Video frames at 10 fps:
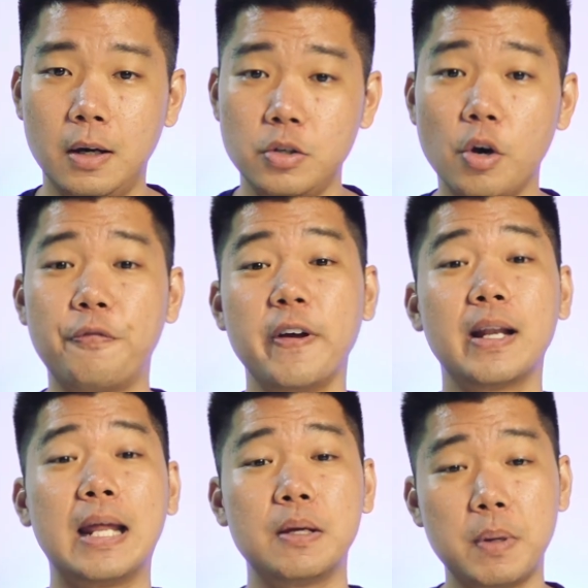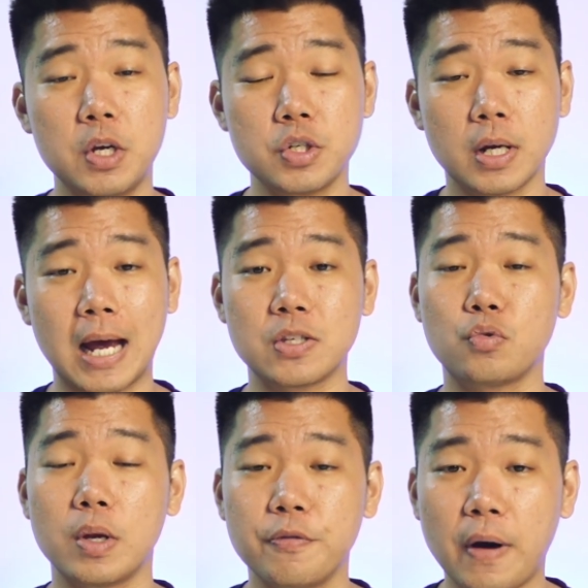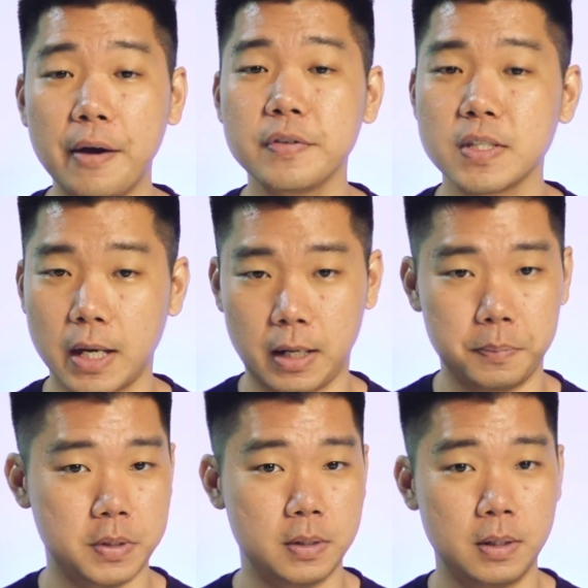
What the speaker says: Your fake landing page has 25 signups.